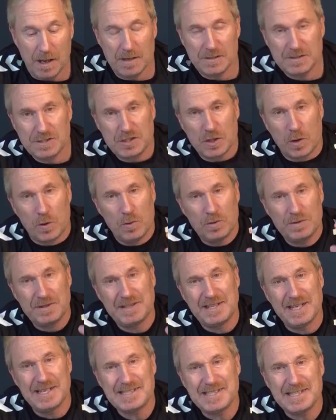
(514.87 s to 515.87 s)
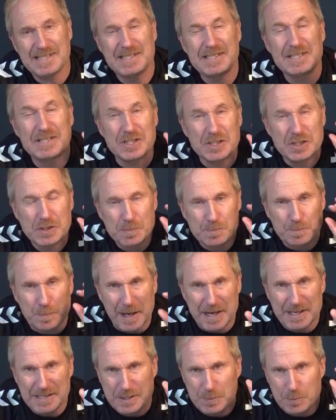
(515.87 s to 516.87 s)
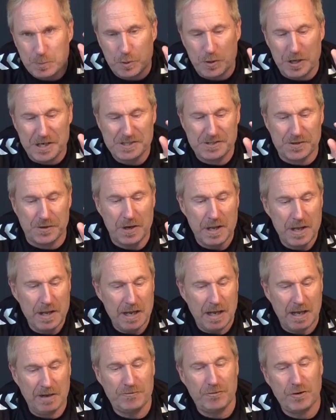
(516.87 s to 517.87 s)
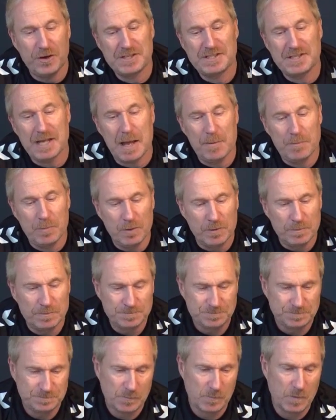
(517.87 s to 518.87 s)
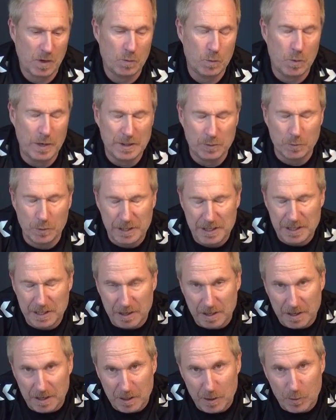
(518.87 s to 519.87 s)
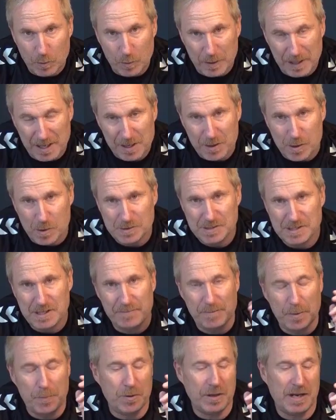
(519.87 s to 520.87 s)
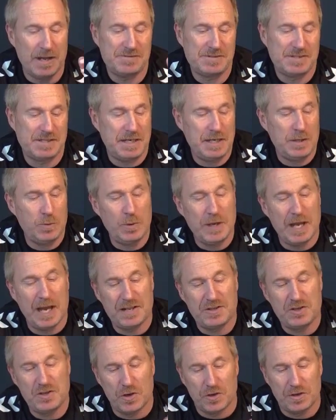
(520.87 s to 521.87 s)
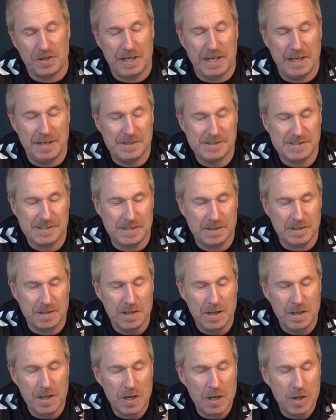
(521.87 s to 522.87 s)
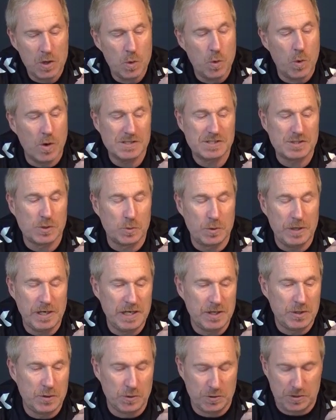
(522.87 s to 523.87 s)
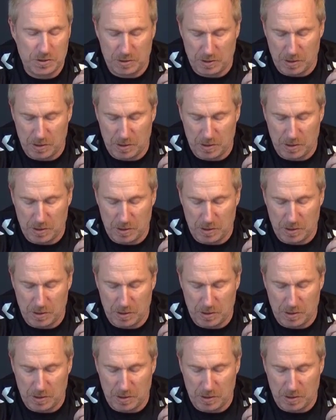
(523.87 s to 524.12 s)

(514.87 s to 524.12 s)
So this is the space pressure. And for example, when I coached Liverpool FC, we had Jordan Henderson, who was a really good